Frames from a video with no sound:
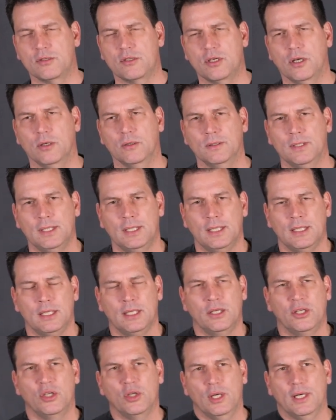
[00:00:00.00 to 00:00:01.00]
So
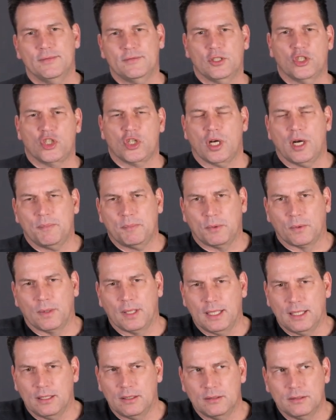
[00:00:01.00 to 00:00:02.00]
you'll have to shop
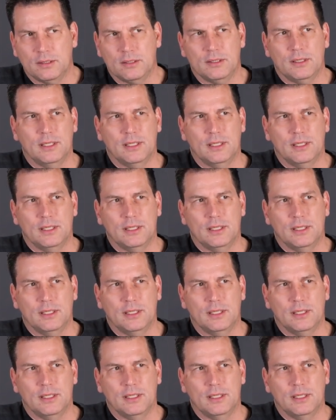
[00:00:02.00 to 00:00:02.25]
around.